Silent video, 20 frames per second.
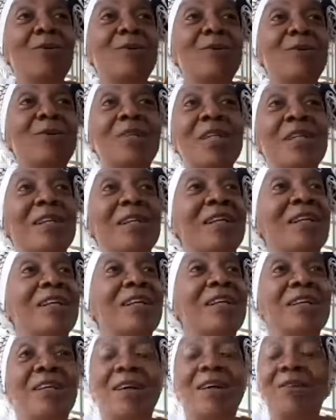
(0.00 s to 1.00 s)
in
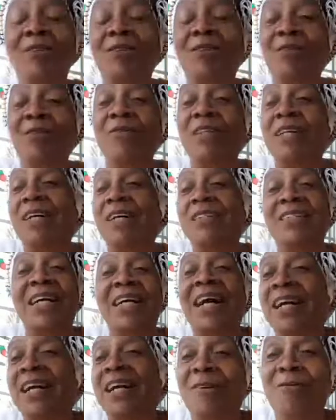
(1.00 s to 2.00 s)
another counter over there?
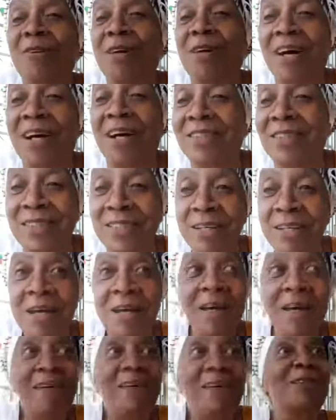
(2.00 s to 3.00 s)
Diana Ross.
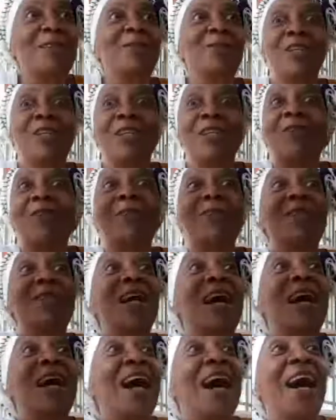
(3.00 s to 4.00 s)
So she goes,
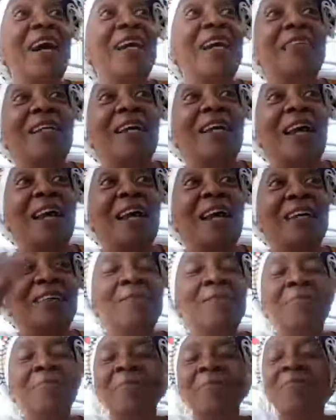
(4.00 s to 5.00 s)
hi, Diana.
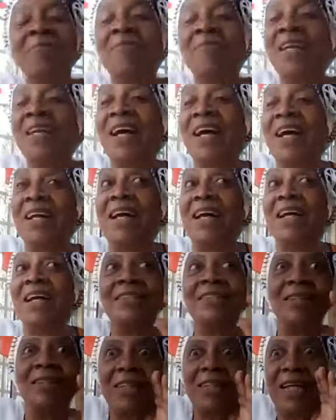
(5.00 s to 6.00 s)
And I
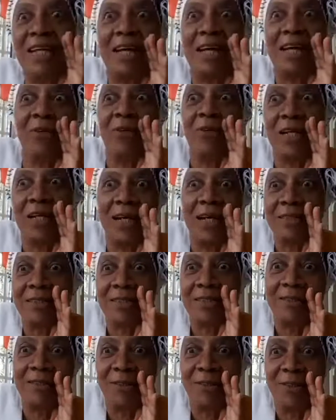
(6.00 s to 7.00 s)
said, can I go and ask
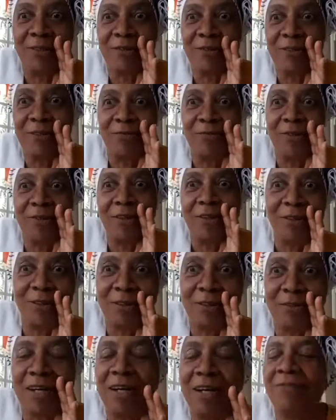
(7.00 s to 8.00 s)
an
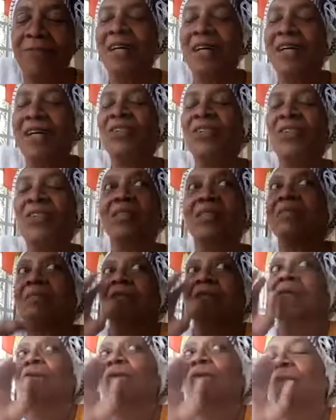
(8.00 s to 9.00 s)
autograph? She says,
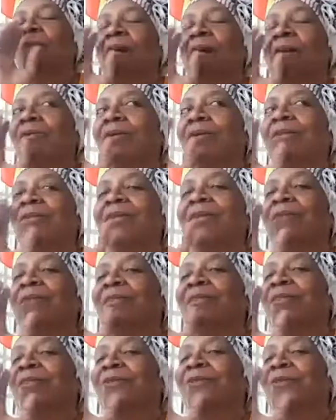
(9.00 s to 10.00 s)
no, Barbara, you never
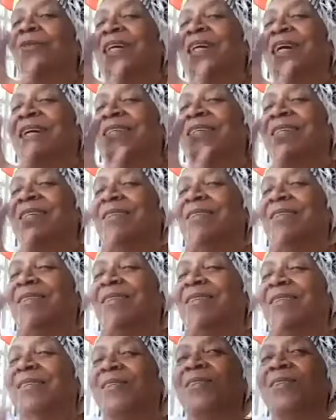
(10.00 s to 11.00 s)
do
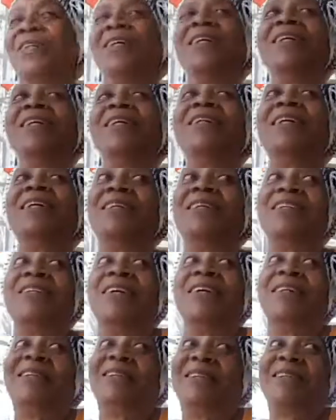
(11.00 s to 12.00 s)
that, And I
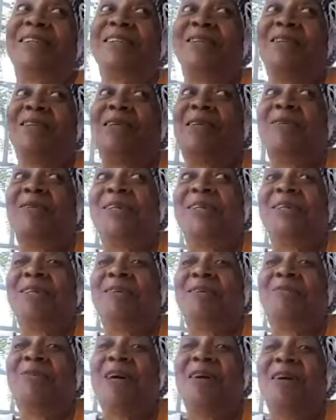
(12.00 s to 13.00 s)
just could look and
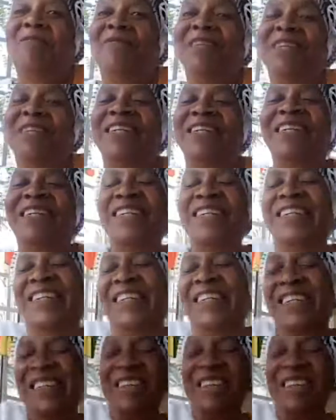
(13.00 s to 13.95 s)
wave a little.